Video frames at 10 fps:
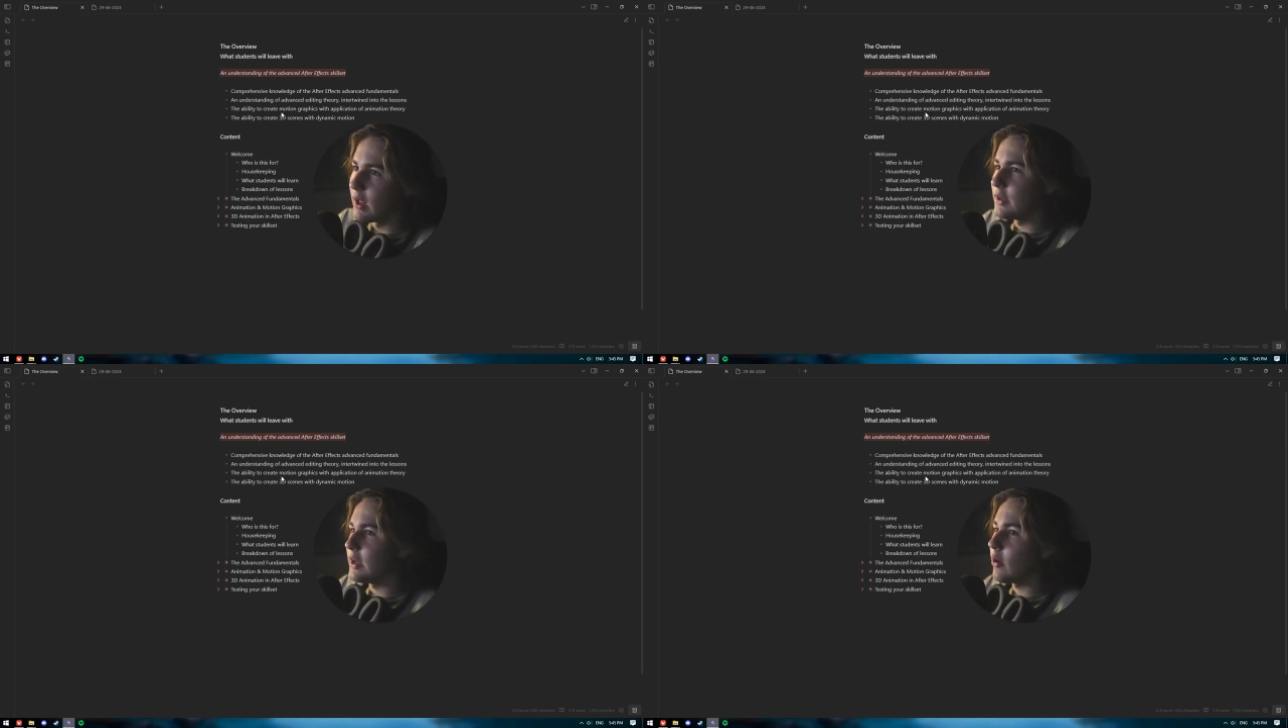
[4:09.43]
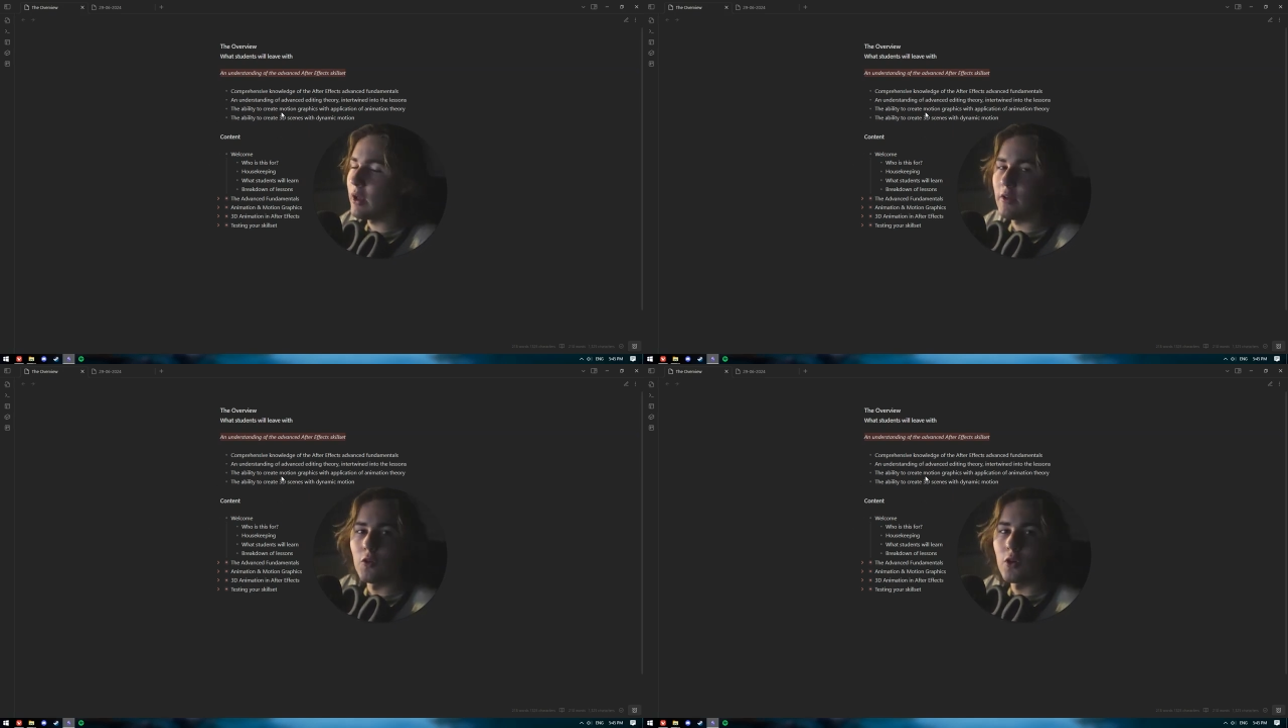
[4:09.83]
Now,
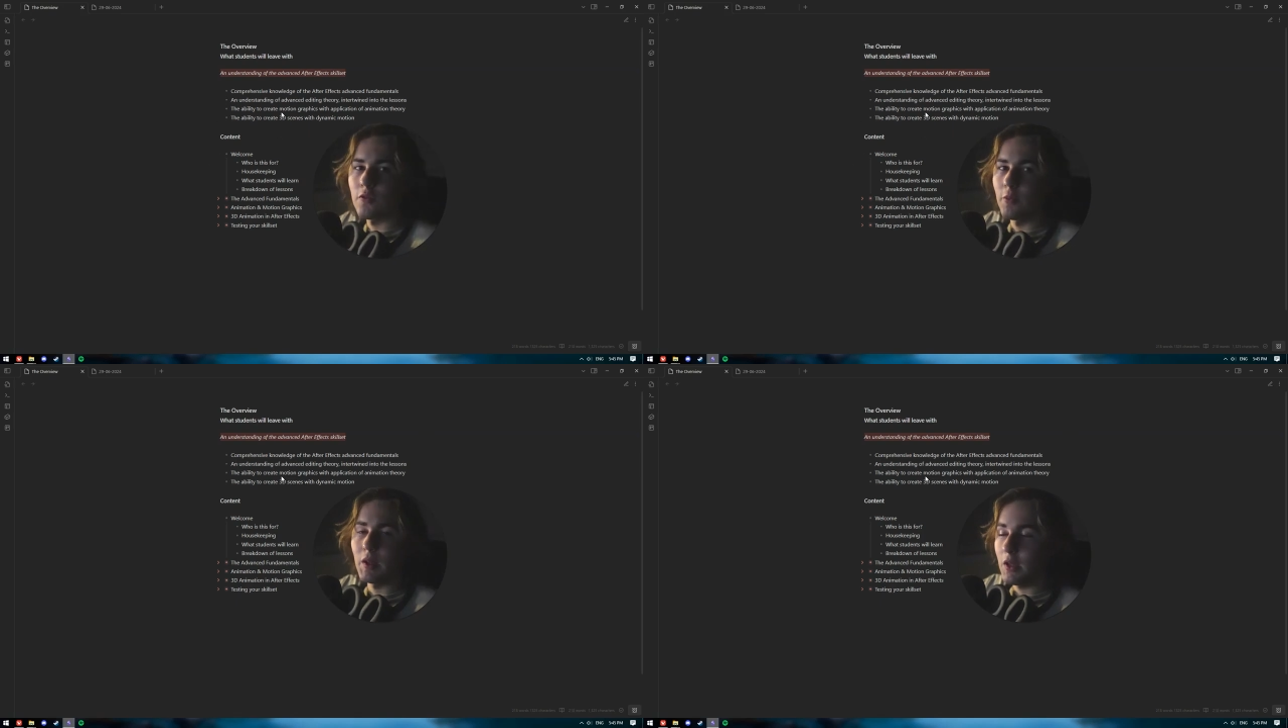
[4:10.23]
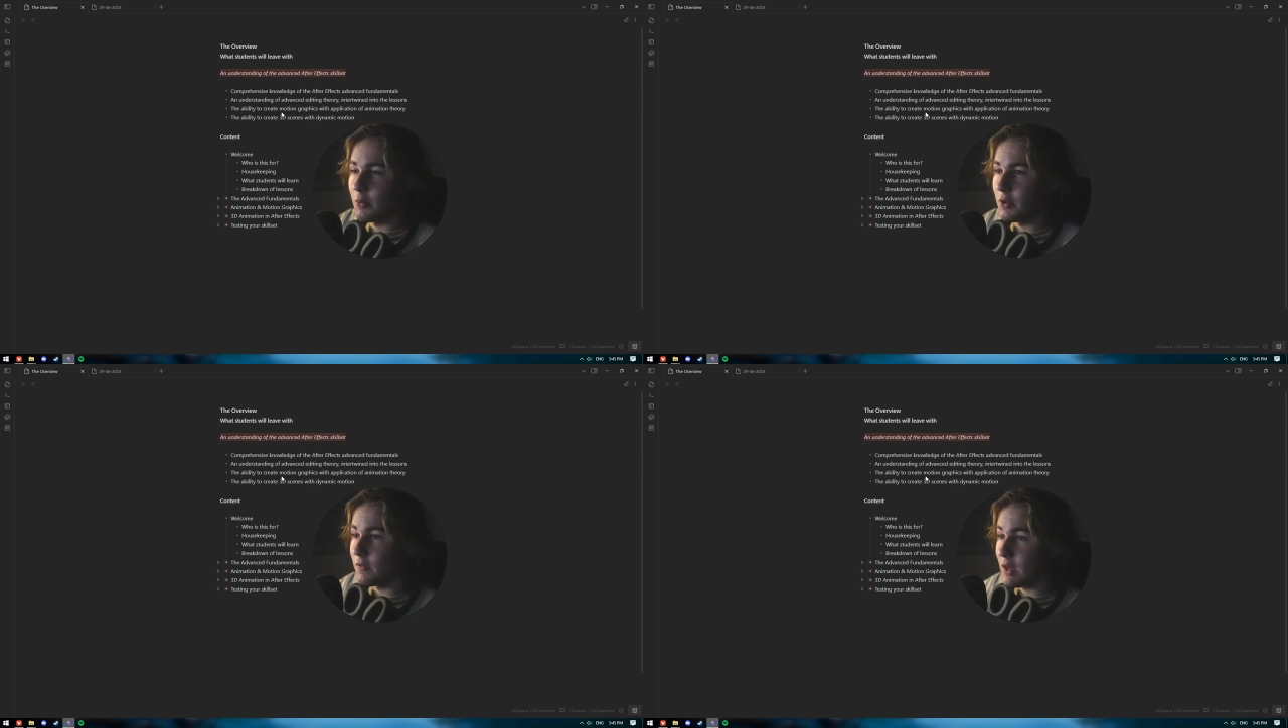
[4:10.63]
if you're not familiar
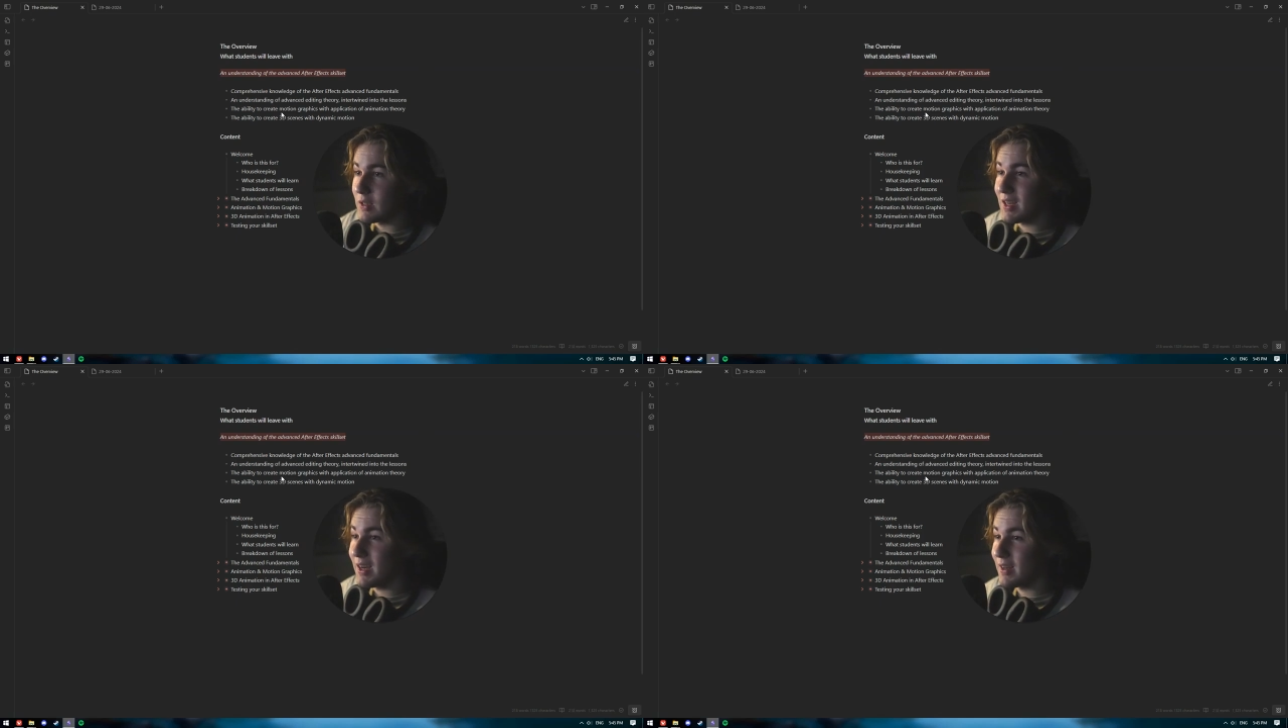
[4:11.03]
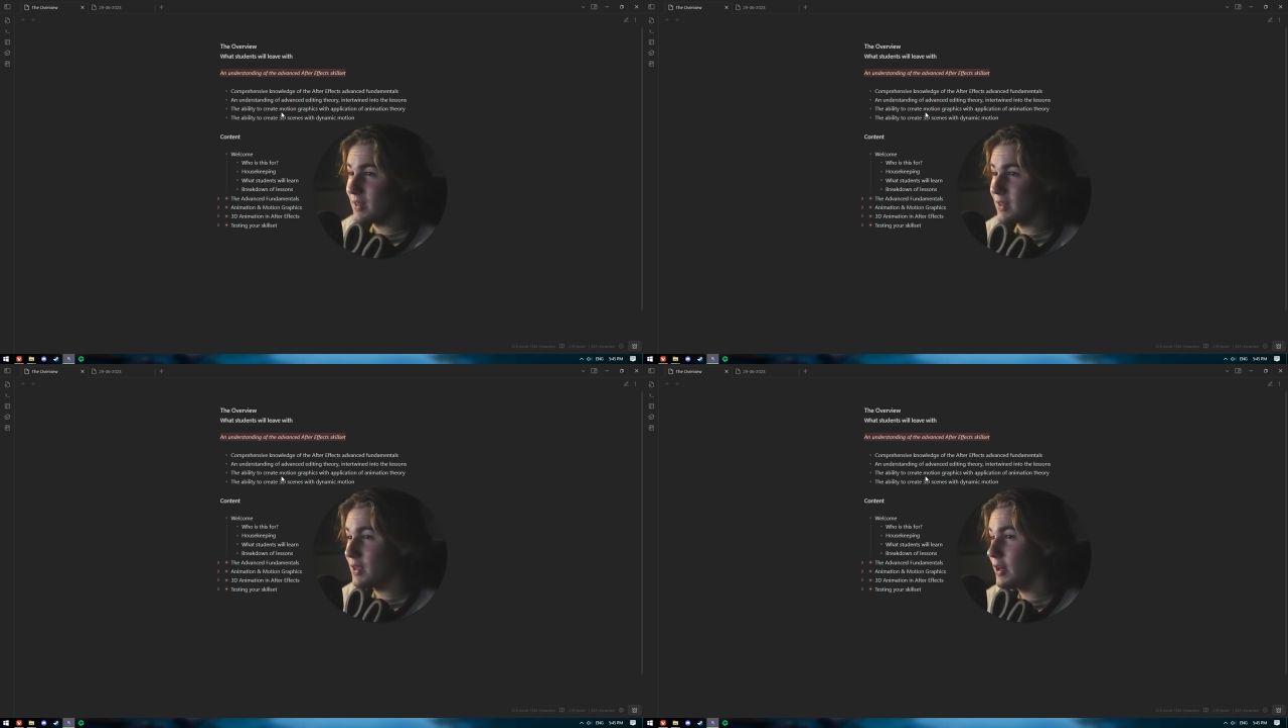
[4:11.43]
with advanced editing
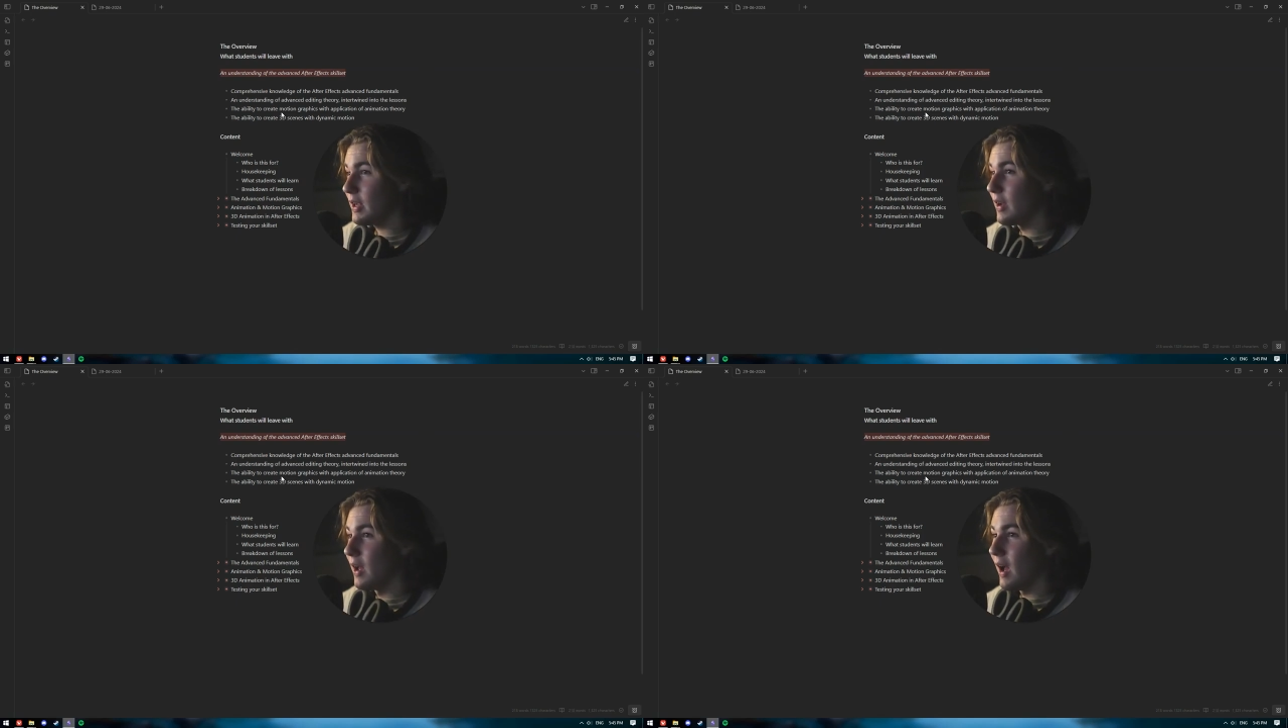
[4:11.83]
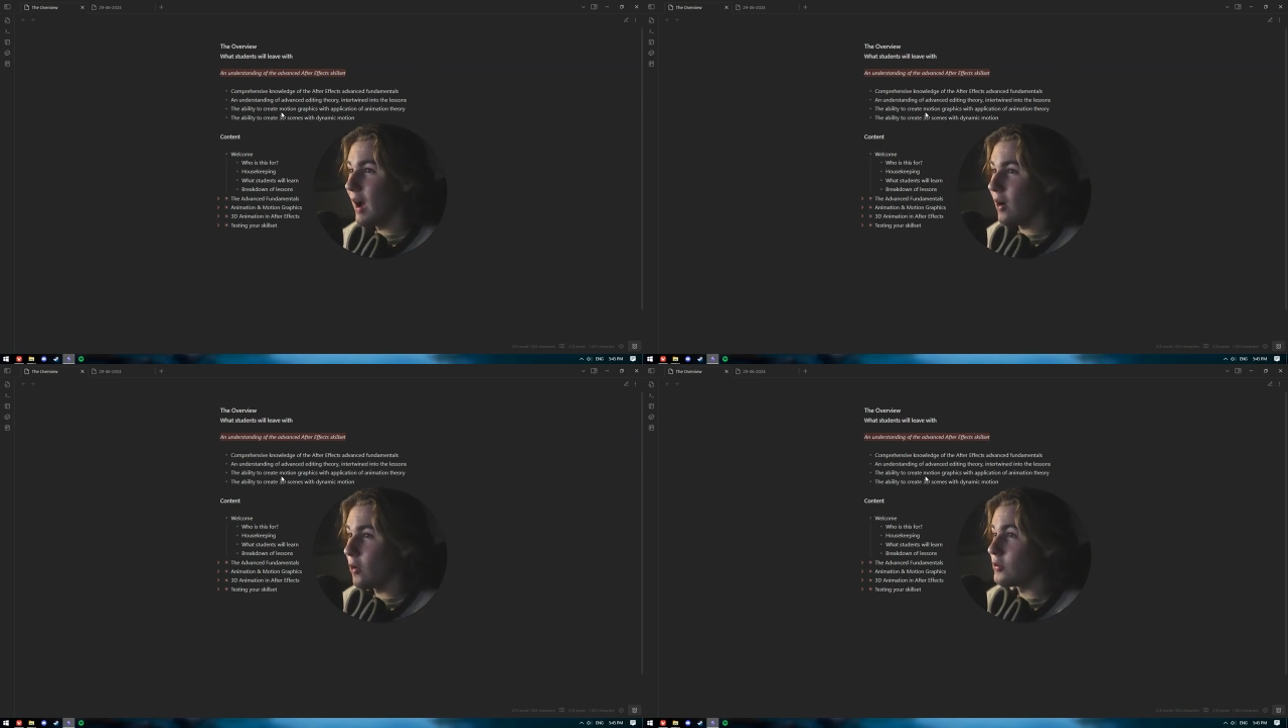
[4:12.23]
theory,
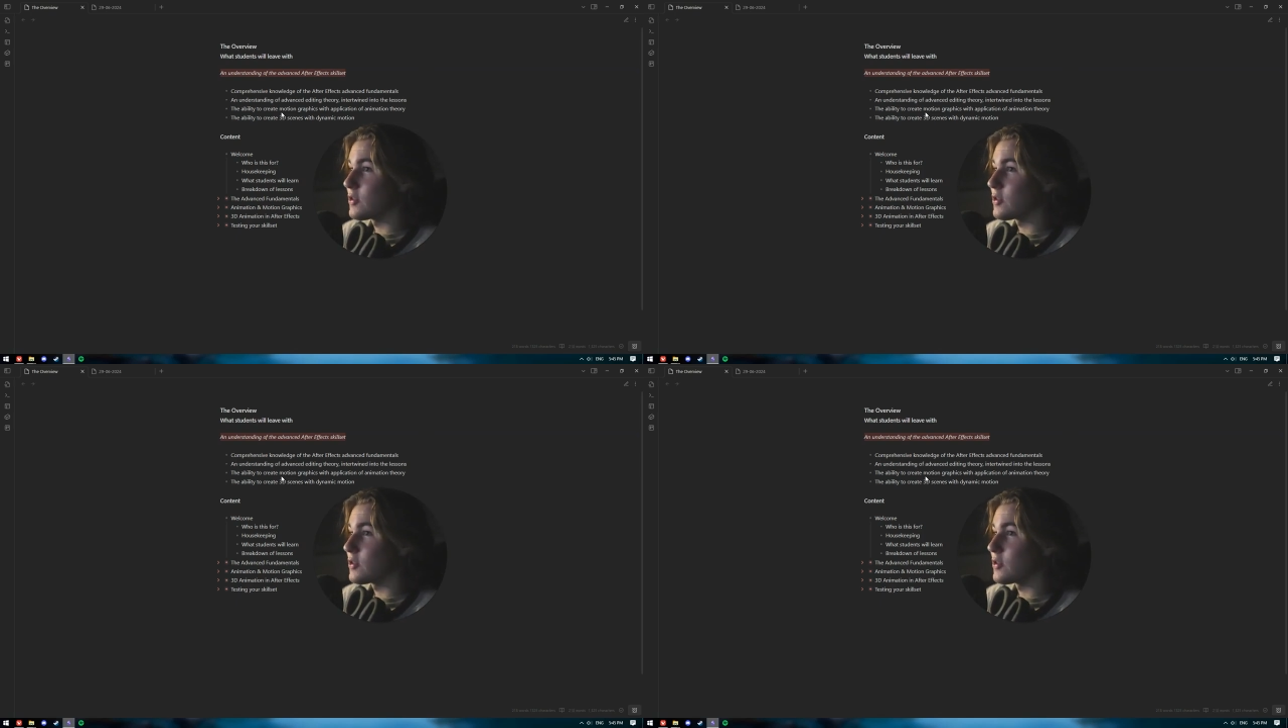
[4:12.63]
it